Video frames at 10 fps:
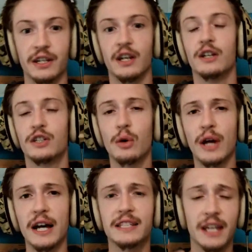So,
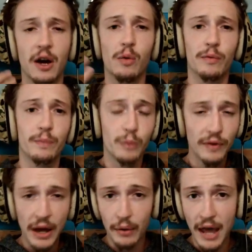guys, without